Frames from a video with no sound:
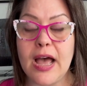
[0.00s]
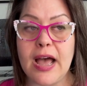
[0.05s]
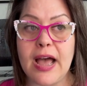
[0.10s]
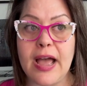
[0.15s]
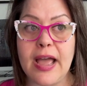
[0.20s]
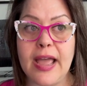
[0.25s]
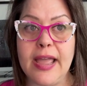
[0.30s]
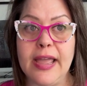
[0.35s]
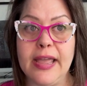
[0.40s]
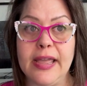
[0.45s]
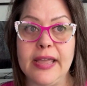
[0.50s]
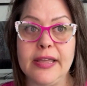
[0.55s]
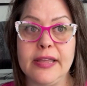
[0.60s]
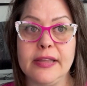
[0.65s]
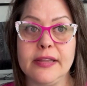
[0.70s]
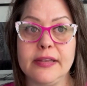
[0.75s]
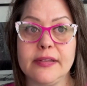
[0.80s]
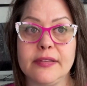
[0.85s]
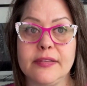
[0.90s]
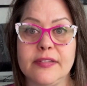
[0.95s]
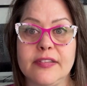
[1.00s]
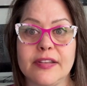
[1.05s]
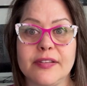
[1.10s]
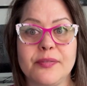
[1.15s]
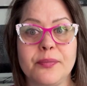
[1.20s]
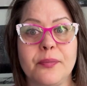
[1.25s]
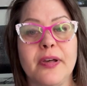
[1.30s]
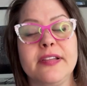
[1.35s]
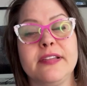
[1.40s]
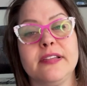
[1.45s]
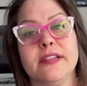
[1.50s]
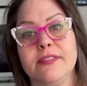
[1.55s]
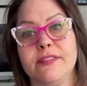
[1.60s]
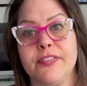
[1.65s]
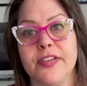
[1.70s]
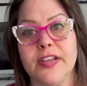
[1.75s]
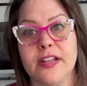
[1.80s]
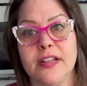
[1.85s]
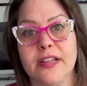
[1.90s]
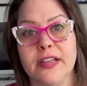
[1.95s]
I just wasn't
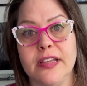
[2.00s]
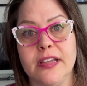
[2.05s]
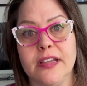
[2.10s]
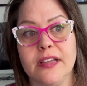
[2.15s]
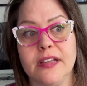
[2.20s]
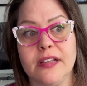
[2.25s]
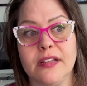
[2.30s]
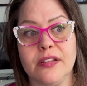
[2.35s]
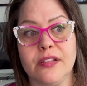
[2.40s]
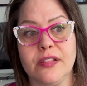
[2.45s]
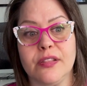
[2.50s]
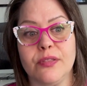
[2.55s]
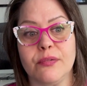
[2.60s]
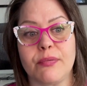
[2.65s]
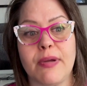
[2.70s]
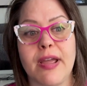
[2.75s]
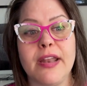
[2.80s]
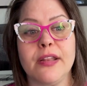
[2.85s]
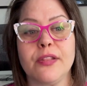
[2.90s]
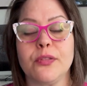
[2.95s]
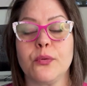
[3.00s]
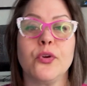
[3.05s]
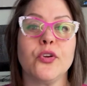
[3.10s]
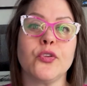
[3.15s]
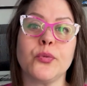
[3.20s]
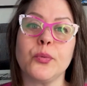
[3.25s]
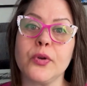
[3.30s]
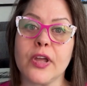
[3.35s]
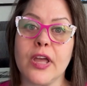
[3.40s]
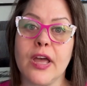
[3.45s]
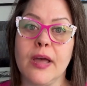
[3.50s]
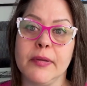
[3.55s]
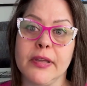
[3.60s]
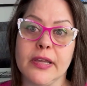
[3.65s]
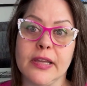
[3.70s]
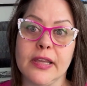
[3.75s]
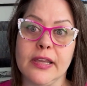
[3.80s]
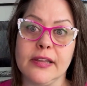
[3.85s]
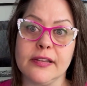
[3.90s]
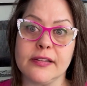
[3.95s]
feeling the words weren't
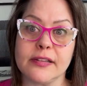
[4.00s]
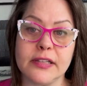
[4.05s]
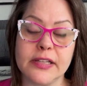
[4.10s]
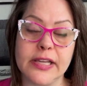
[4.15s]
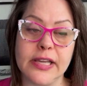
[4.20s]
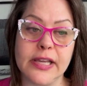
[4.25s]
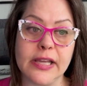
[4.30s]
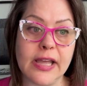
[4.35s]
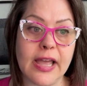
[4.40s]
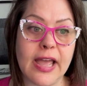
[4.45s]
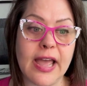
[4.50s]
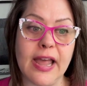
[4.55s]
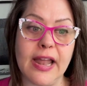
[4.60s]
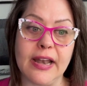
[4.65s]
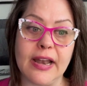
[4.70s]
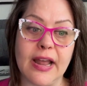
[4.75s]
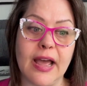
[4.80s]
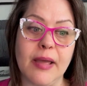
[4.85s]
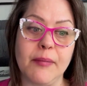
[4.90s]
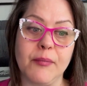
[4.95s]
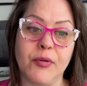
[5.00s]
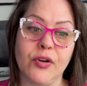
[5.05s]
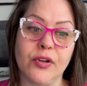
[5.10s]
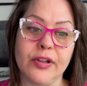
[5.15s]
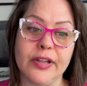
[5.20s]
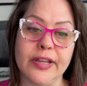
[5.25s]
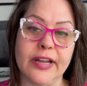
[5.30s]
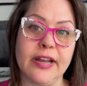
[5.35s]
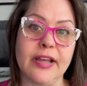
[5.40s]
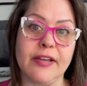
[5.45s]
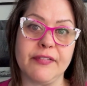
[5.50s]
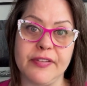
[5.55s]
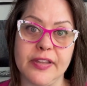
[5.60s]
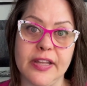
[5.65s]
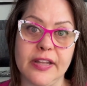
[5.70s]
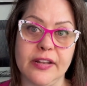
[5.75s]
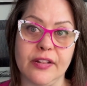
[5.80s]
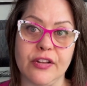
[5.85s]
coming easily, and I'm early enough in